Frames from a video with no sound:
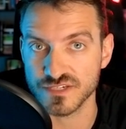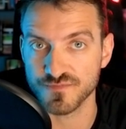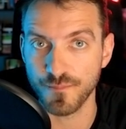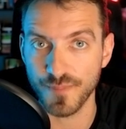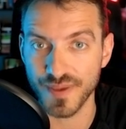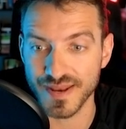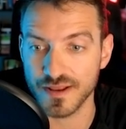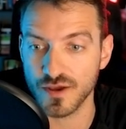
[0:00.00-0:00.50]

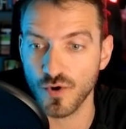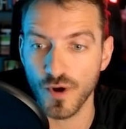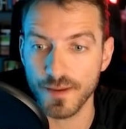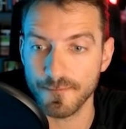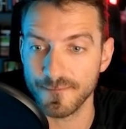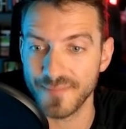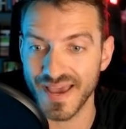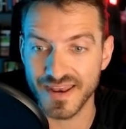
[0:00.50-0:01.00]

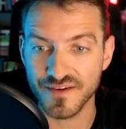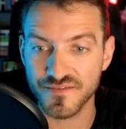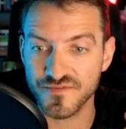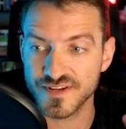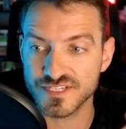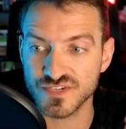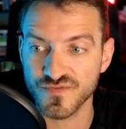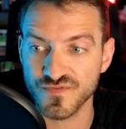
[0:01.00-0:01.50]
Bitcoin
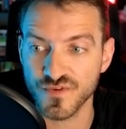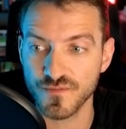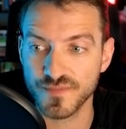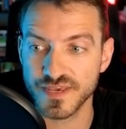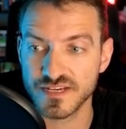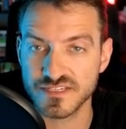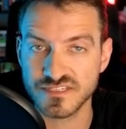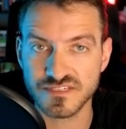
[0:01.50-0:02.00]
benefits from
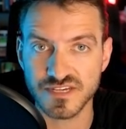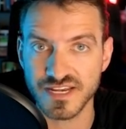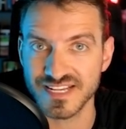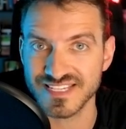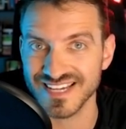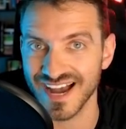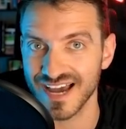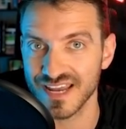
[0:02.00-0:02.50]
this. It's
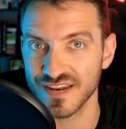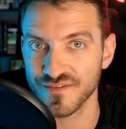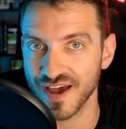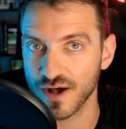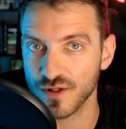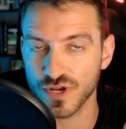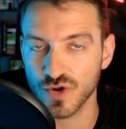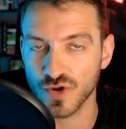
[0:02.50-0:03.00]
kind of how
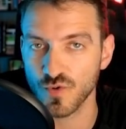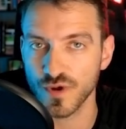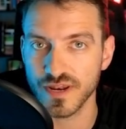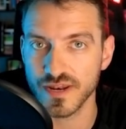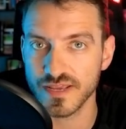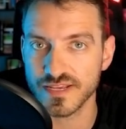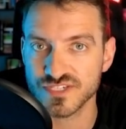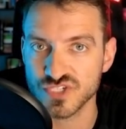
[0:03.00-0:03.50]

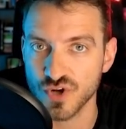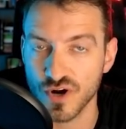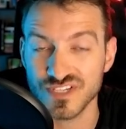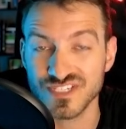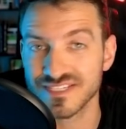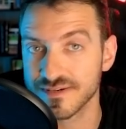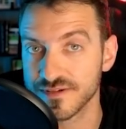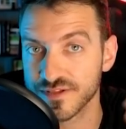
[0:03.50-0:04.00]
liquidity starts
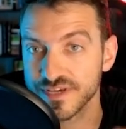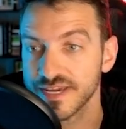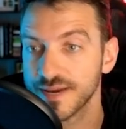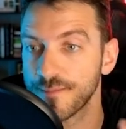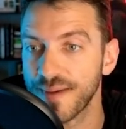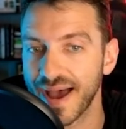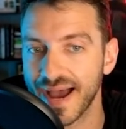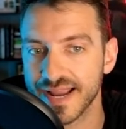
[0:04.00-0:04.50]
to leak
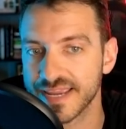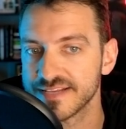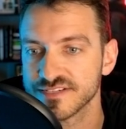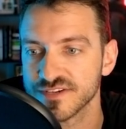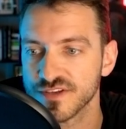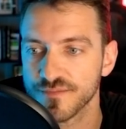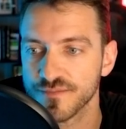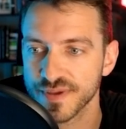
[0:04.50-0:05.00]
back into
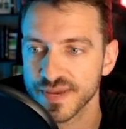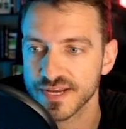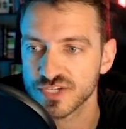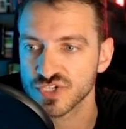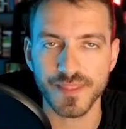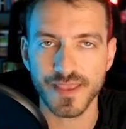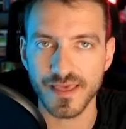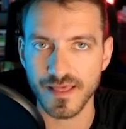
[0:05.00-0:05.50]
the
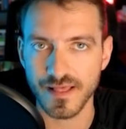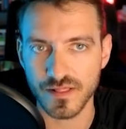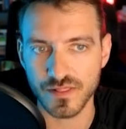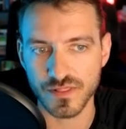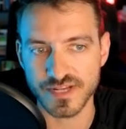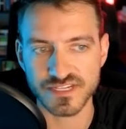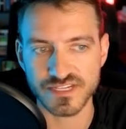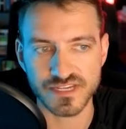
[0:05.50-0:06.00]
picture.
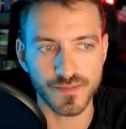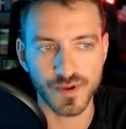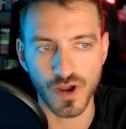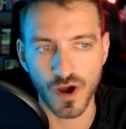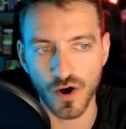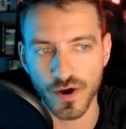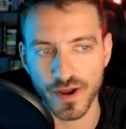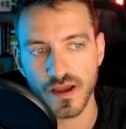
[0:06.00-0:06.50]
Let's keep
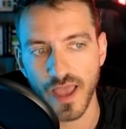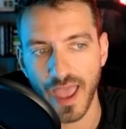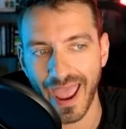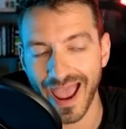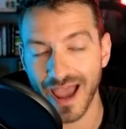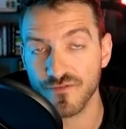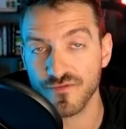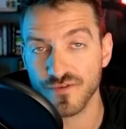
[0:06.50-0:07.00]
going.
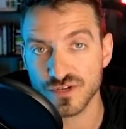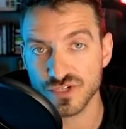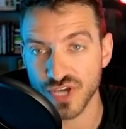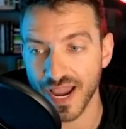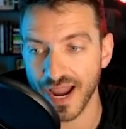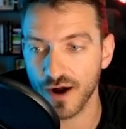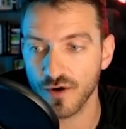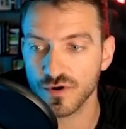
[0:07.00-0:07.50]
Average
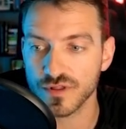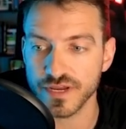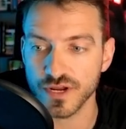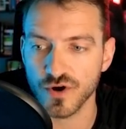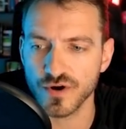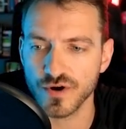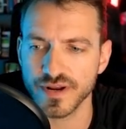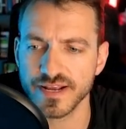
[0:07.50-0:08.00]
hourly
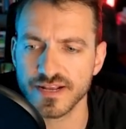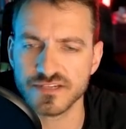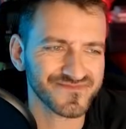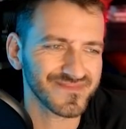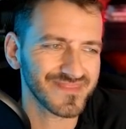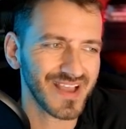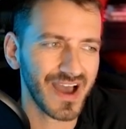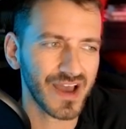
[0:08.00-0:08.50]

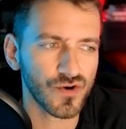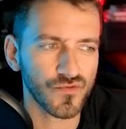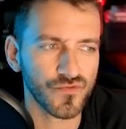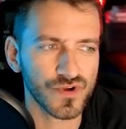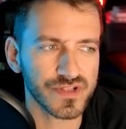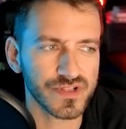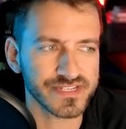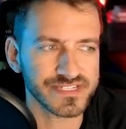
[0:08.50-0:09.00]
earnings. I don't
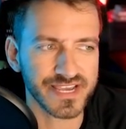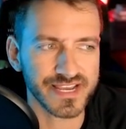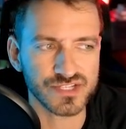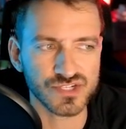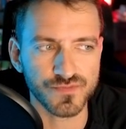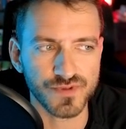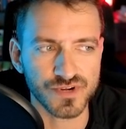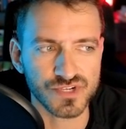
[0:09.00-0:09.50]
really take
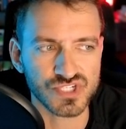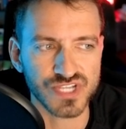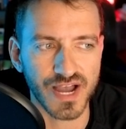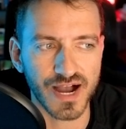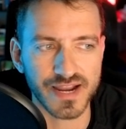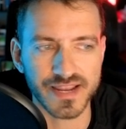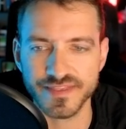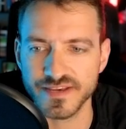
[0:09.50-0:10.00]
too much
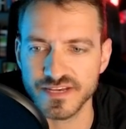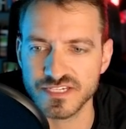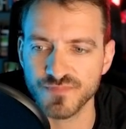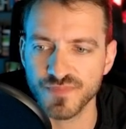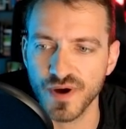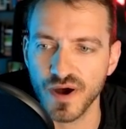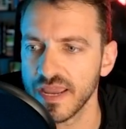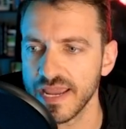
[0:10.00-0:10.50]
stock in this,
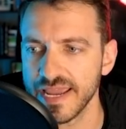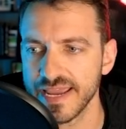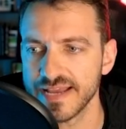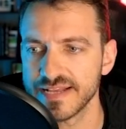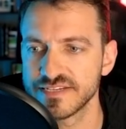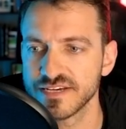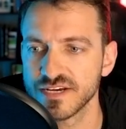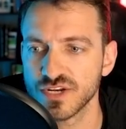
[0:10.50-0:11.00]
but
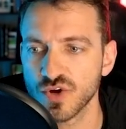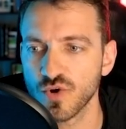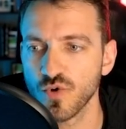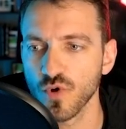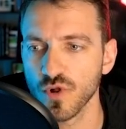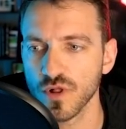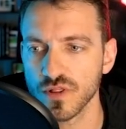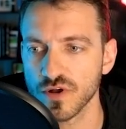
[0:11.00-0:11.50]
it did
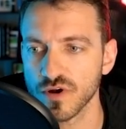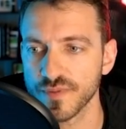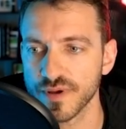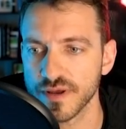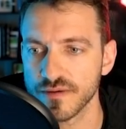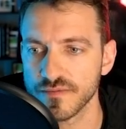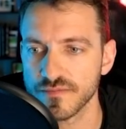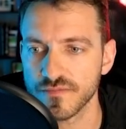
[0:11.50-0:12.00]
cool a little
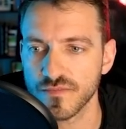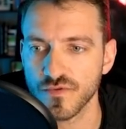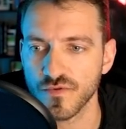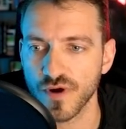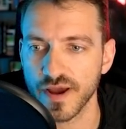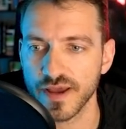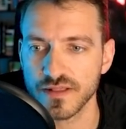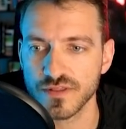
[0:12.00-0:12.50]
bit,
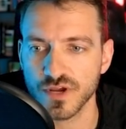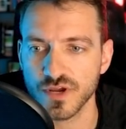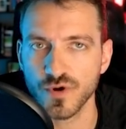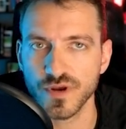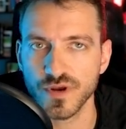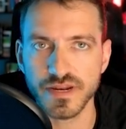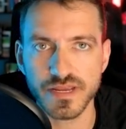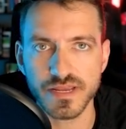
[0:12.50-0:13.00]
right?
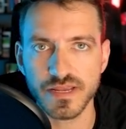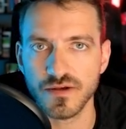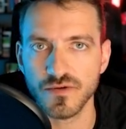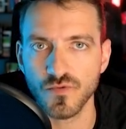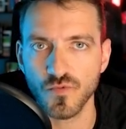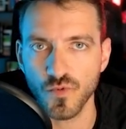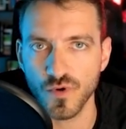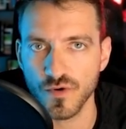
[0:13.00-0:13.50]
Liquidity
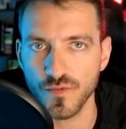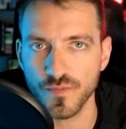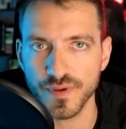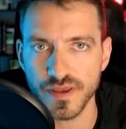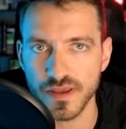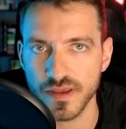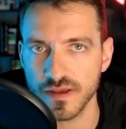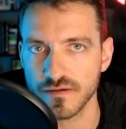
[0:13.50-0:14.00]
will
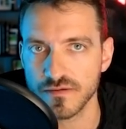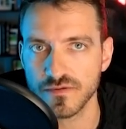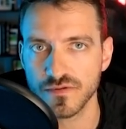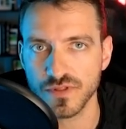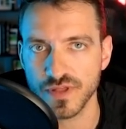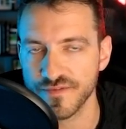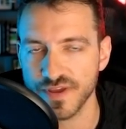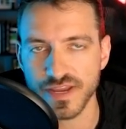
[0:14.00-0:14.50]
be
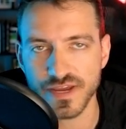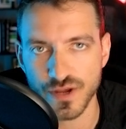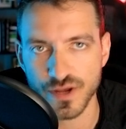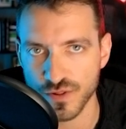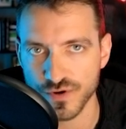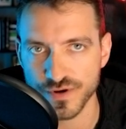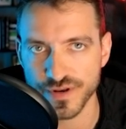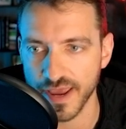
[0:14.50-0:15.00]
living
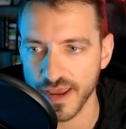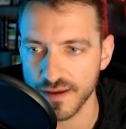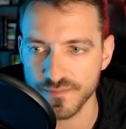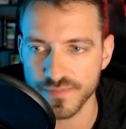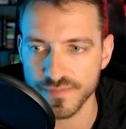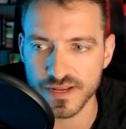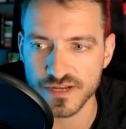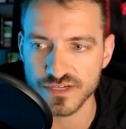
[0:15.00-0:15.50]
another day
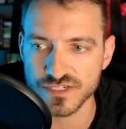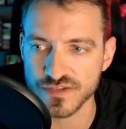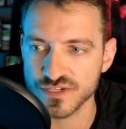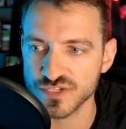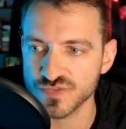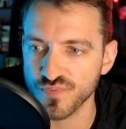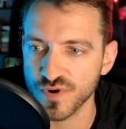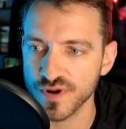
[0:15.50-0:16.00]
because of this
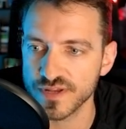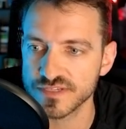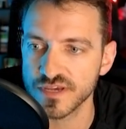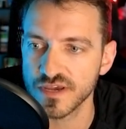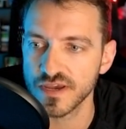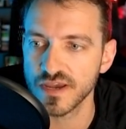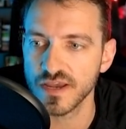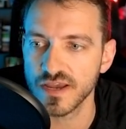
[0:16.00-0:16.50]
print.
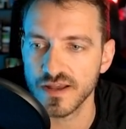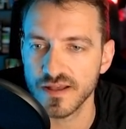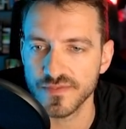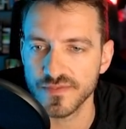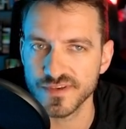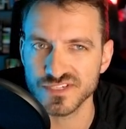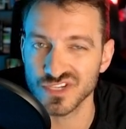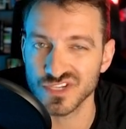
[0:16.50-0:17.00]

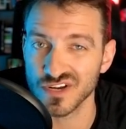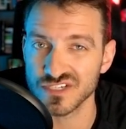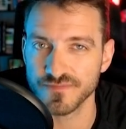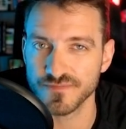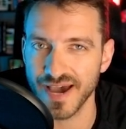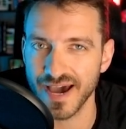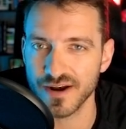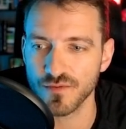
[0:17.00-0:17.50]
This does
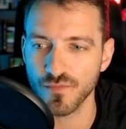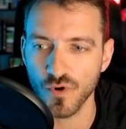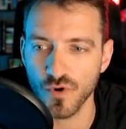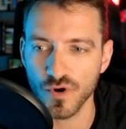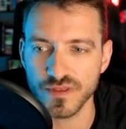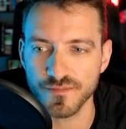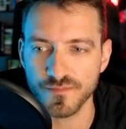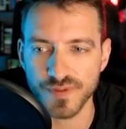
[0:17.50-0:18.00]
matter more
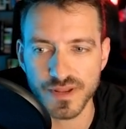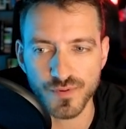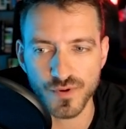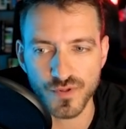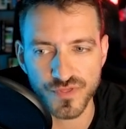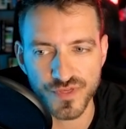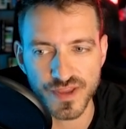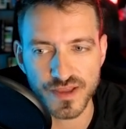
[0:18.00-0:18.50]
than people
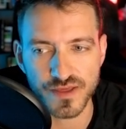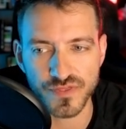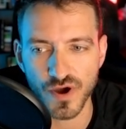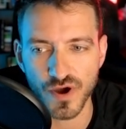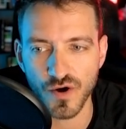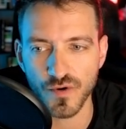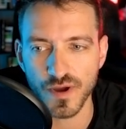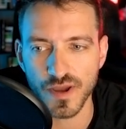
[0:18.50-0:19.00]
think,
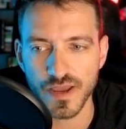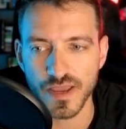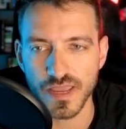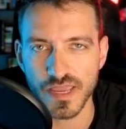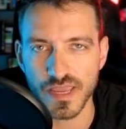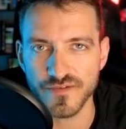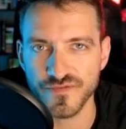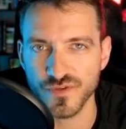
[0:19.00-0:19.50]
though.
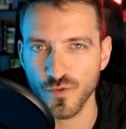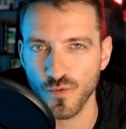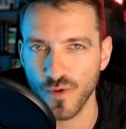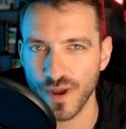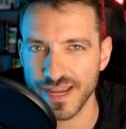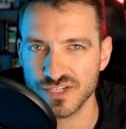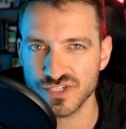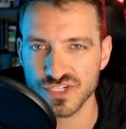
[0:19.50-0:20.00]
If the
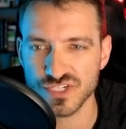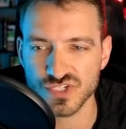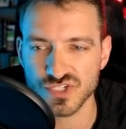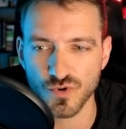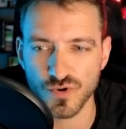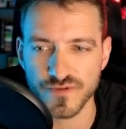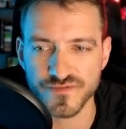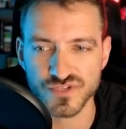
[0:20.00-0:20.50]
wages
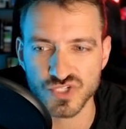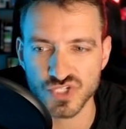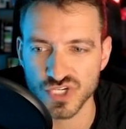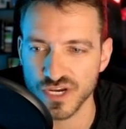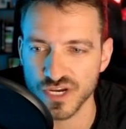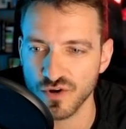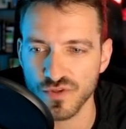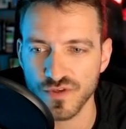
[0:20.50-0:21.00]
sort of
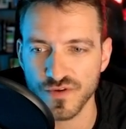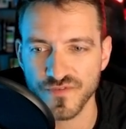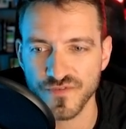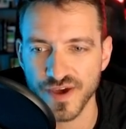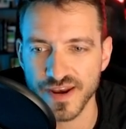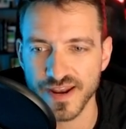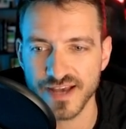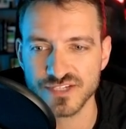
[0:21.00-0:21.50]
chill, the
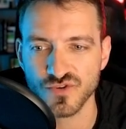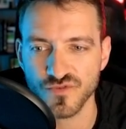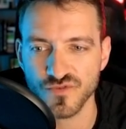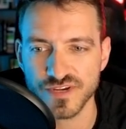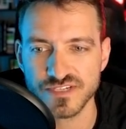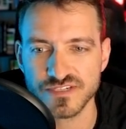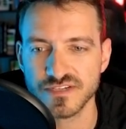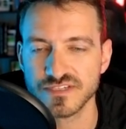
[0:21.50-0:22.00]
Fed has a
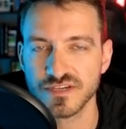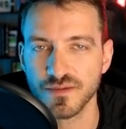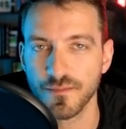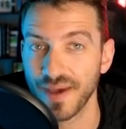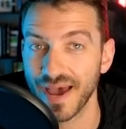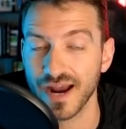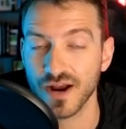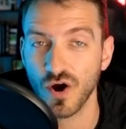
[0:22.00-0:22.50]
reason to
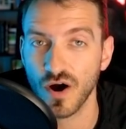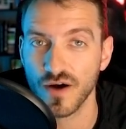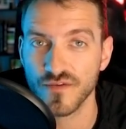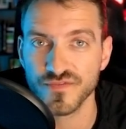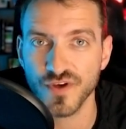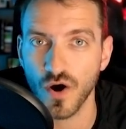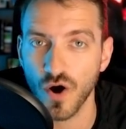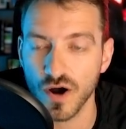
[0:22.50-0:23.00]
back off
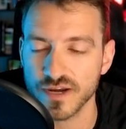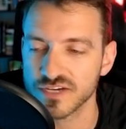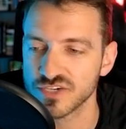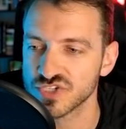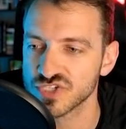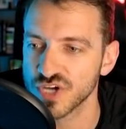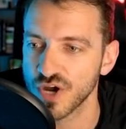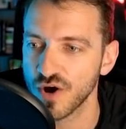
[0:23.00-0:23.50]
the
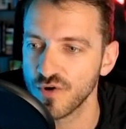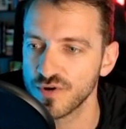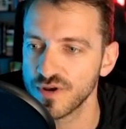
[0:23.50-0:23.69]
hawkish tone.